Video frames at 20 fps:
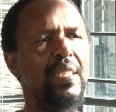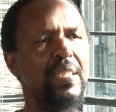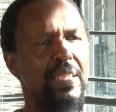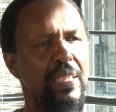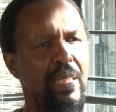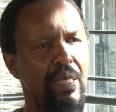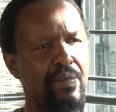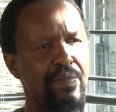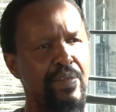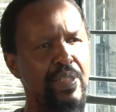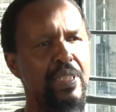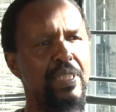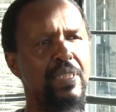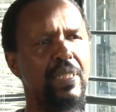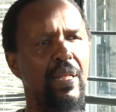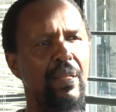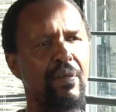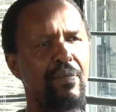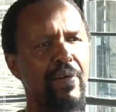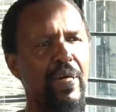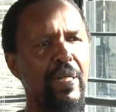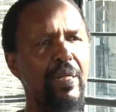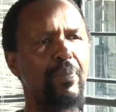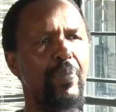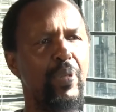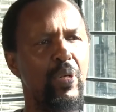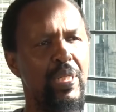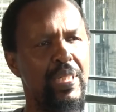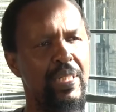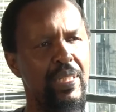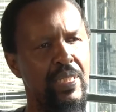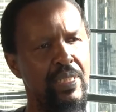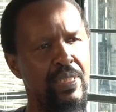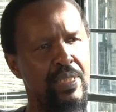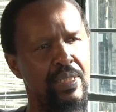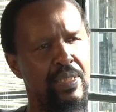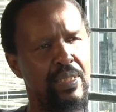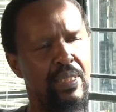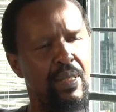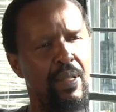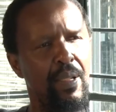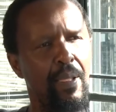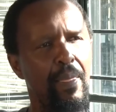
service delivery protests.